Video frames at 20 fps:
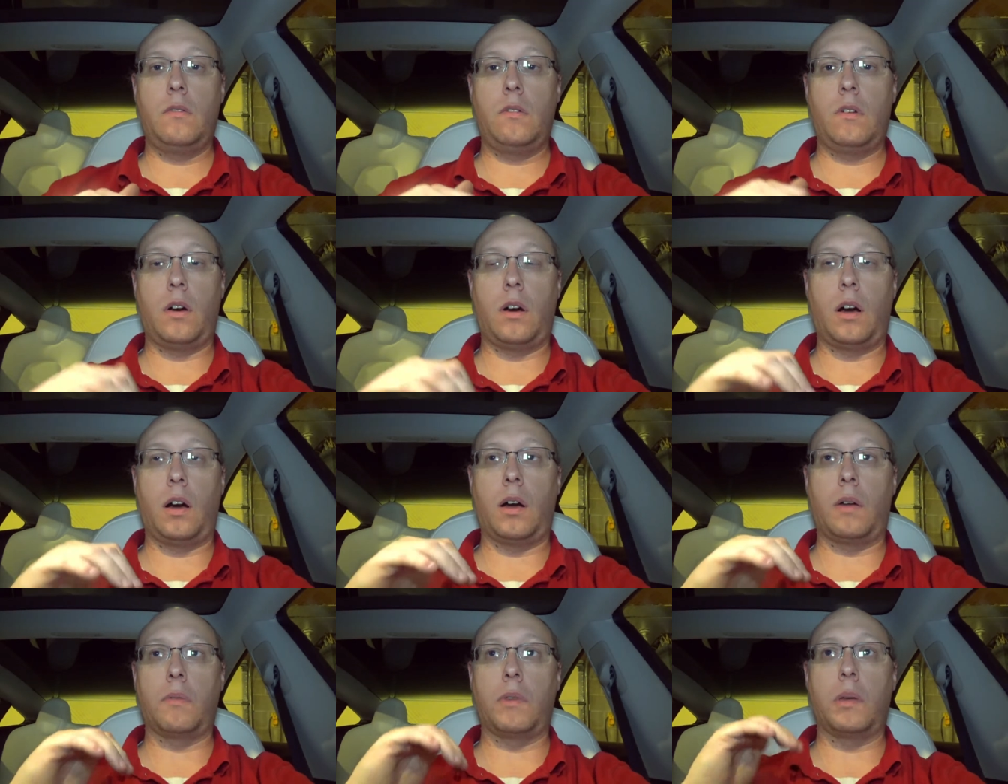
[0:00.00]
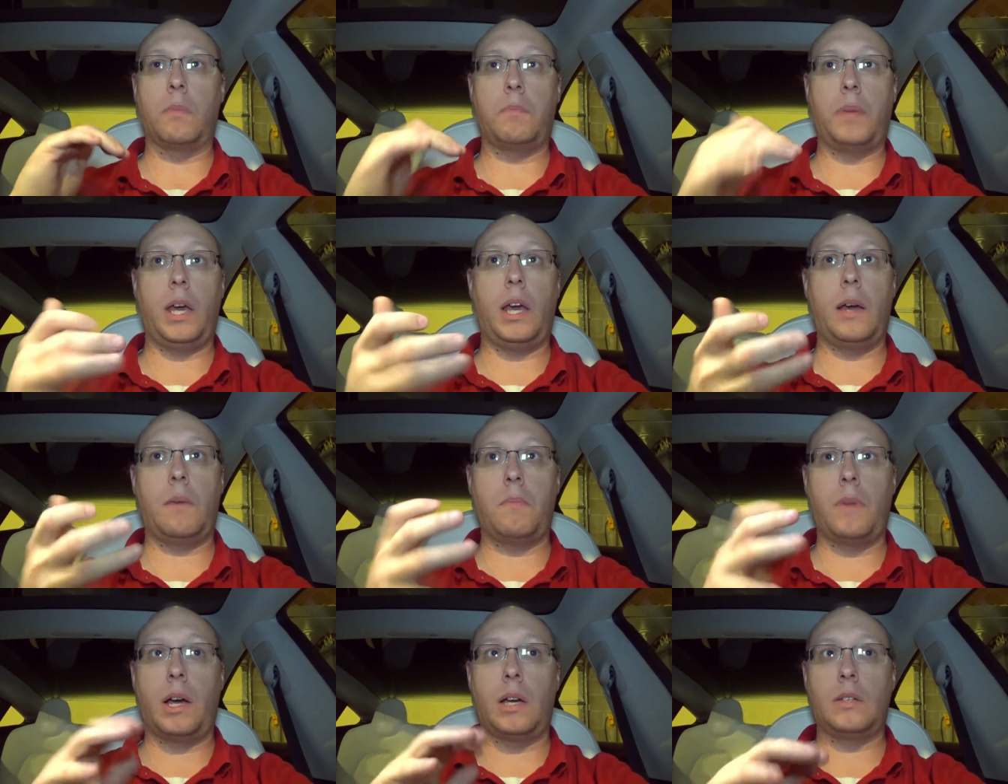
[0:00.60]
The
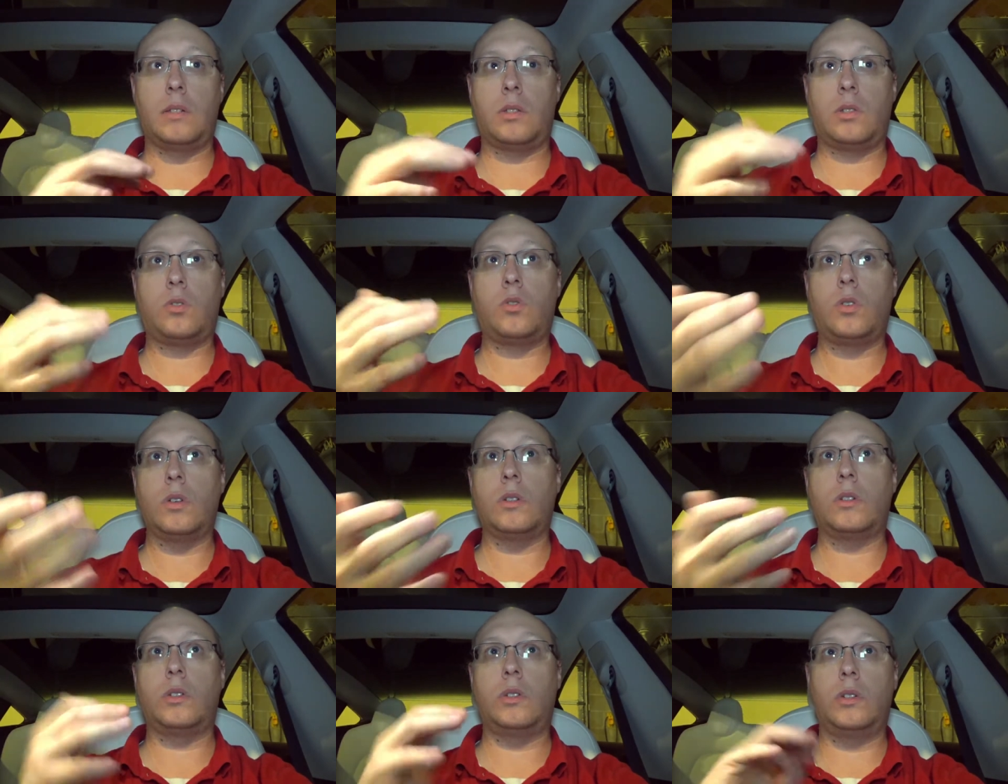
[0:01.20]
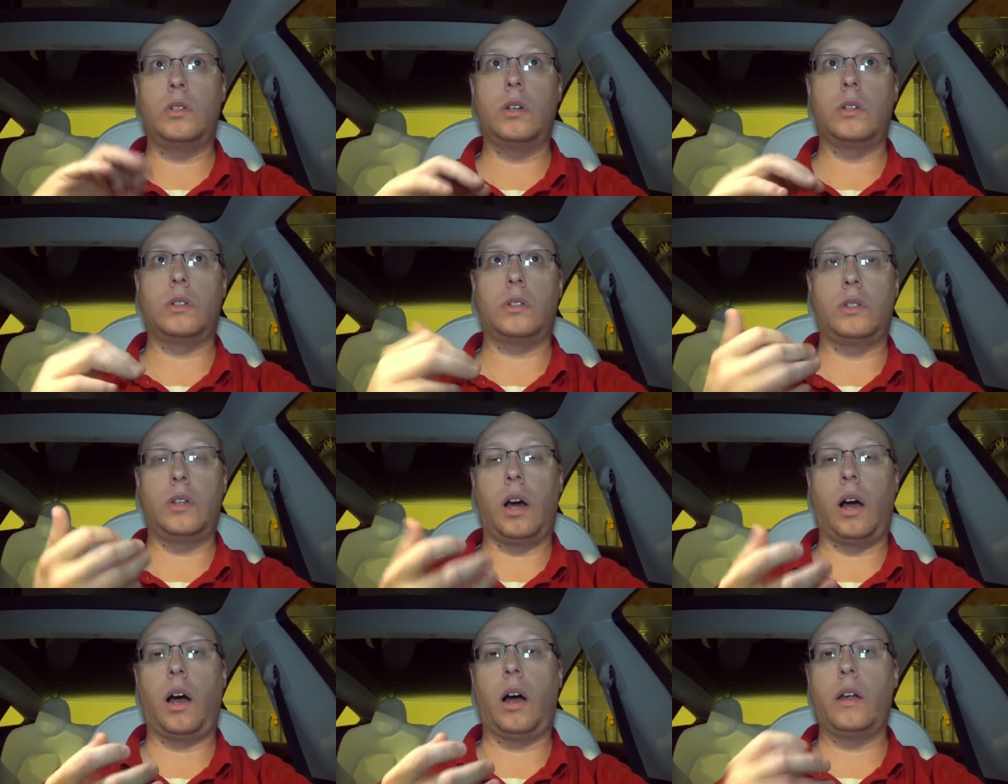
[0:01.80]
BMS just does
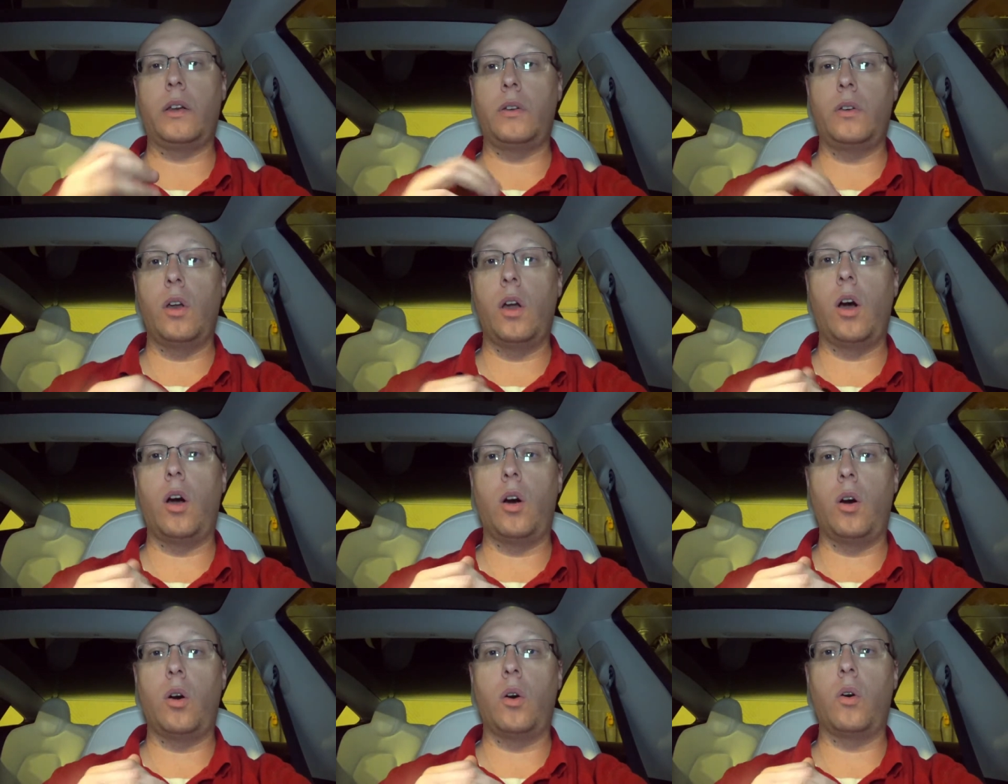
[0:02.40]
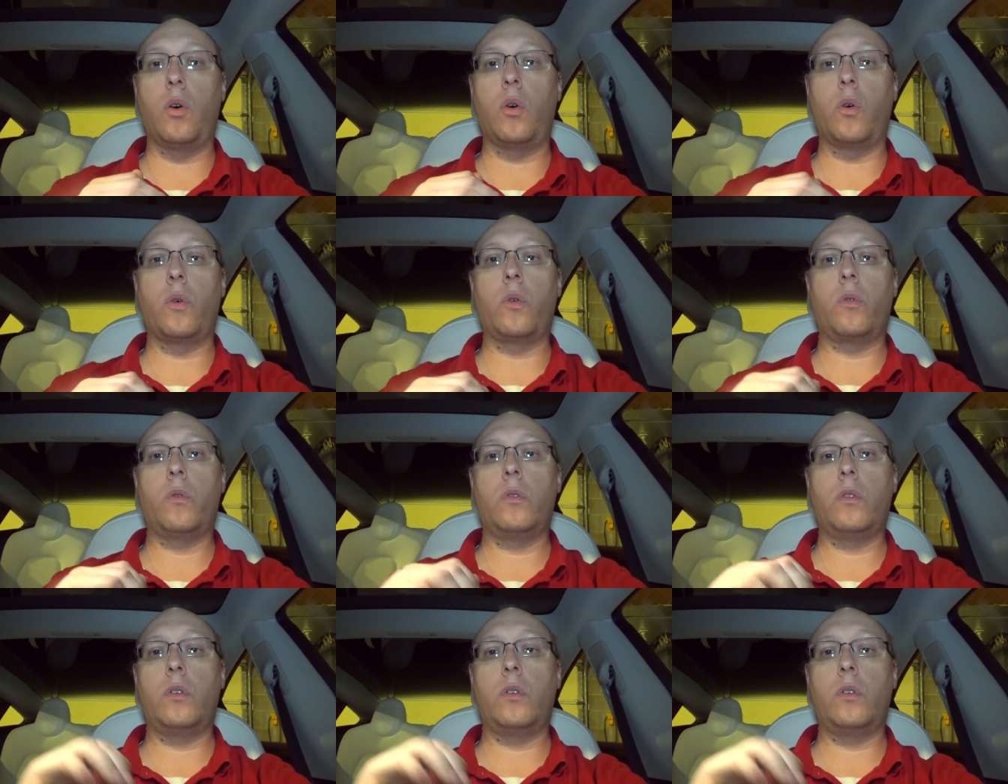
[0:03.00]
not know